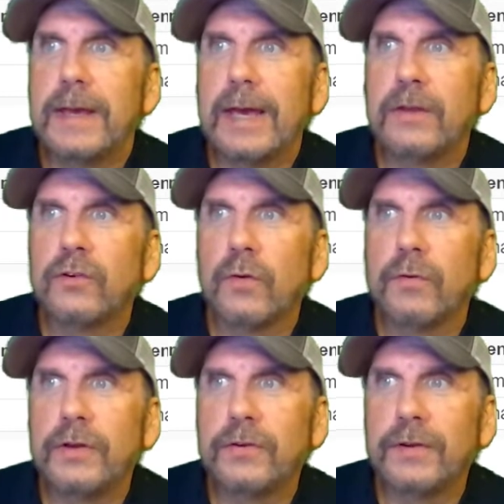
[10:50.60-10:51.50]
And so
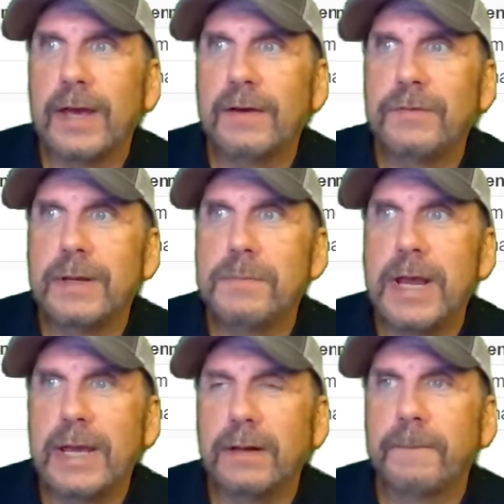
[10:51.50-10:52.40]
for instance, I have dim
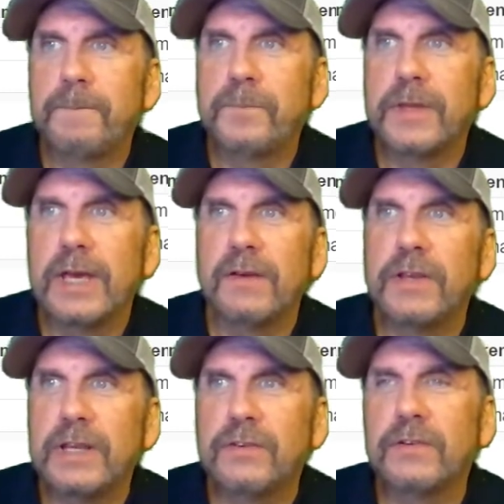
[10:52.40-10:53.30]
date. If
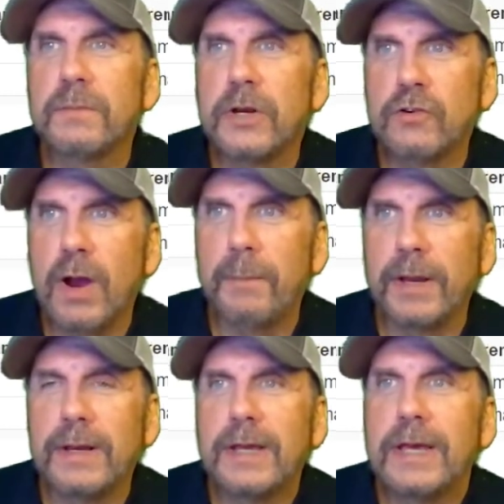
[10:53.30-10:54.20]
it exists, I'm going to drop it.
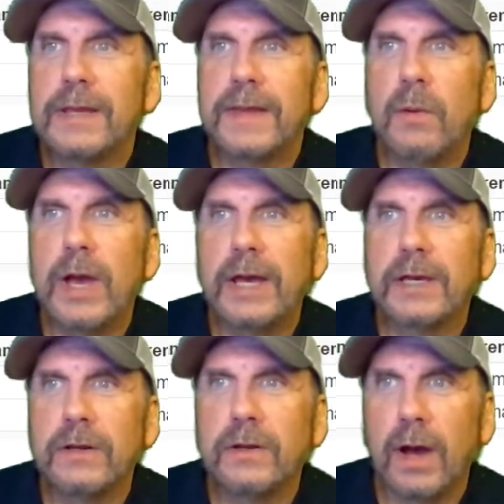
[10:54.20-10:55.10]
That way I
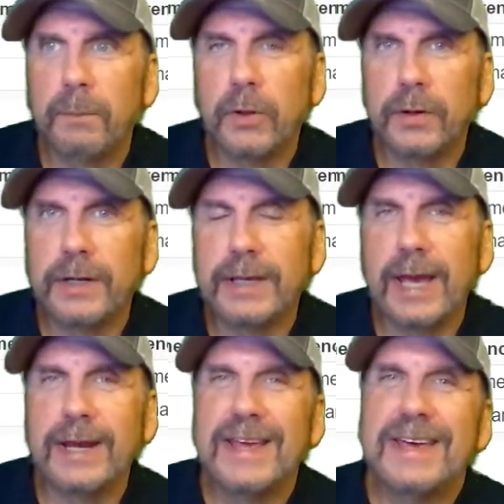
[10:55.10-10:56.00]
can upload it
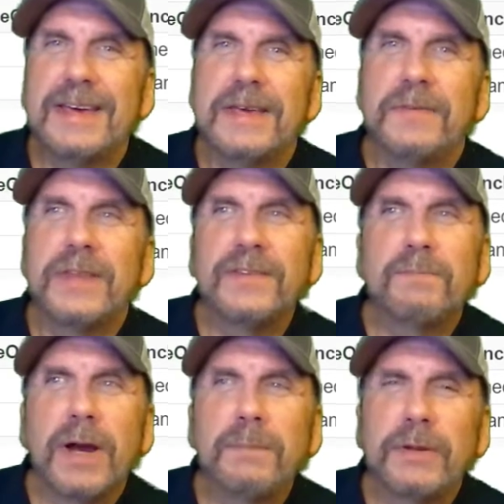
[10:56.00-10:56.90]
again. This
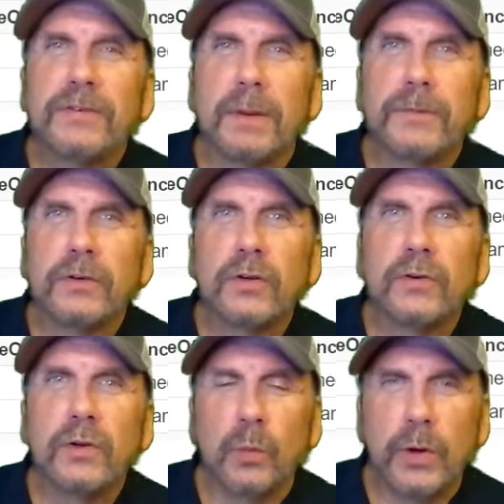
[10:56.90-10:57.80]
might be something too
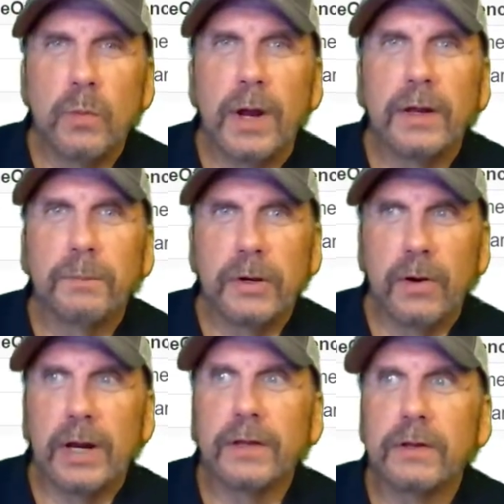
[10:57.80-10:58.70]
you would want to
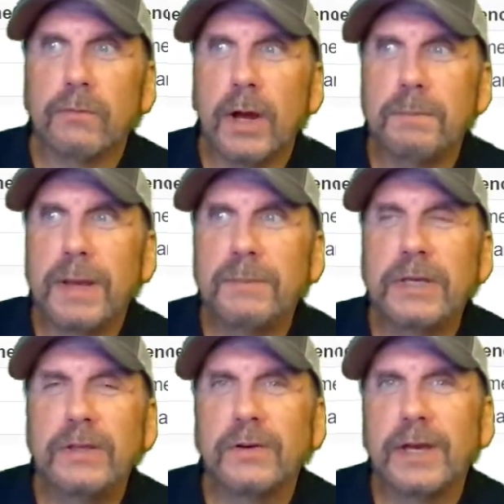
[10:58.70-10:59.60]
periodically run. Maybe
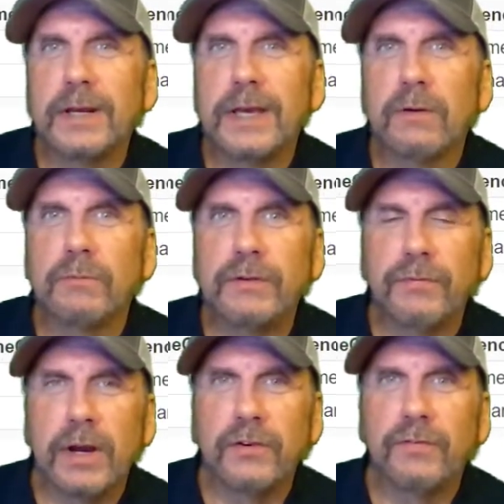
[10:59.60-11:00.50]
you're going to get
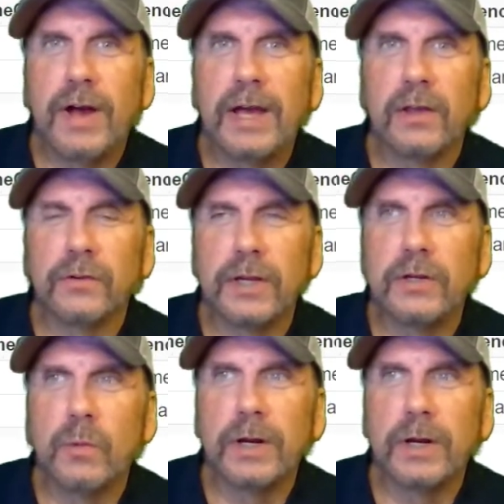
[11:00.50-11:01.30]
refreshed files and you